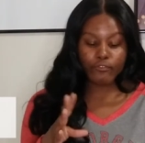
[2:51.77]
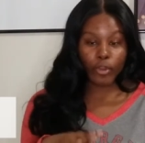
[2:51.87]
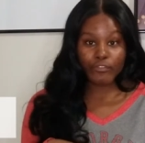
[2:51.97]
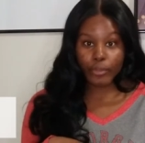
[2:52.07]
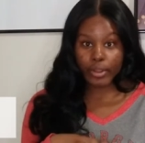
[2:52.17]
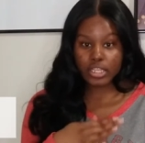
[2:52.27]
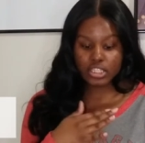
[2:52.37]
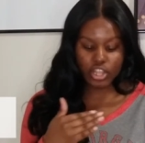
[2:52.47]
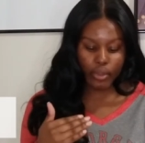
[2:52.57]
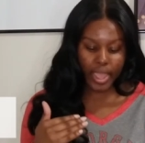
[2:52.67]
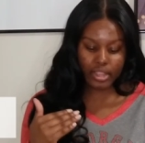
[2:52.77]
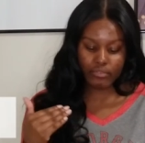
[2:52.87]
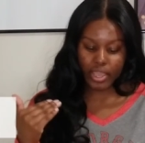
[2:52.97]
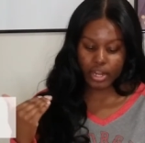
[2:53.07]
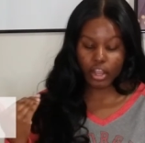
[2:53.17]
Four floors, no
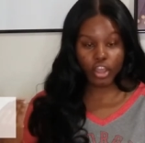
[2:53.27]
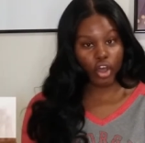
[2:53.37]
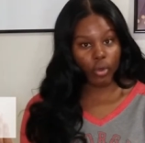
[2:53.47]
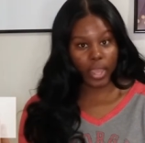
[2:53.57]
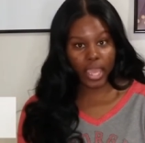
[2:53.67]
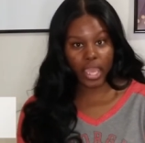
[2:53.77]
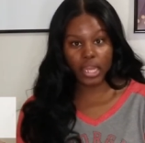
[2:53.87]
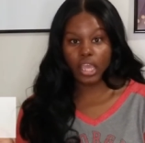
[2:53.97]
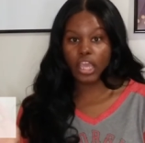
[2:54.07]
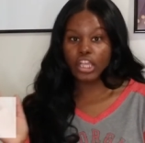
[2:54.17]
elevator, co-ed,